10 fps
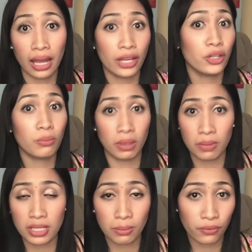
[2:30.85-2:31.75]
I know
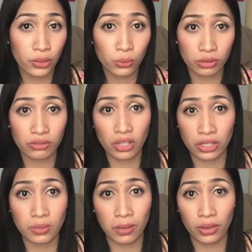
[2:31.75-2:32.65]
maybe some of you would
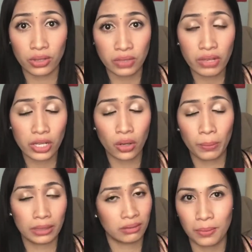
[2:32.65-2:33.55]
judge me in this video,
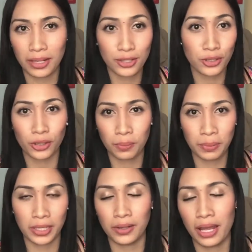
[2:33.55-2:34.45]
but I mean, it's your
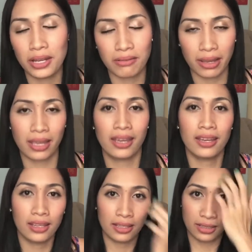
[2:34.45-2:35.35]
opinion anyway.
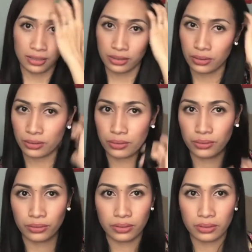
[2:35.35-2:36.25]
So,
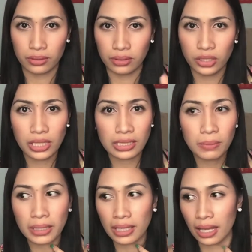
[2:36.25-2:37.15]
yun lang
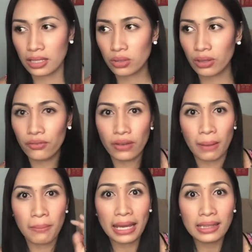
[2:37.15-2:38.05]
naman guys. So, if
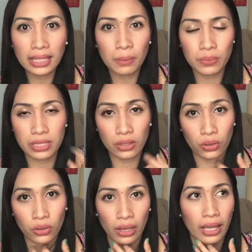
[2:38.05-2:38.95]
my tip
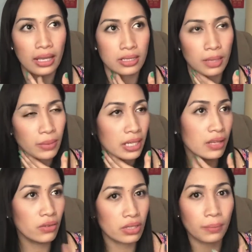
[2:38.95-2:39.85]
siguro is, I'm gonna
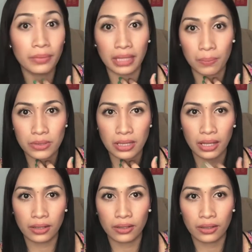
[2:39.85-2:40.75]
give you some tips
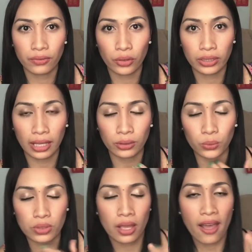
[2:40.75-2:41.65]
in for
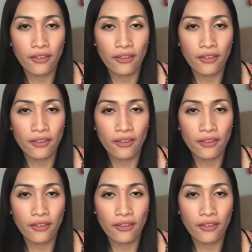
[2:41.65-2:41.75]
tattoos.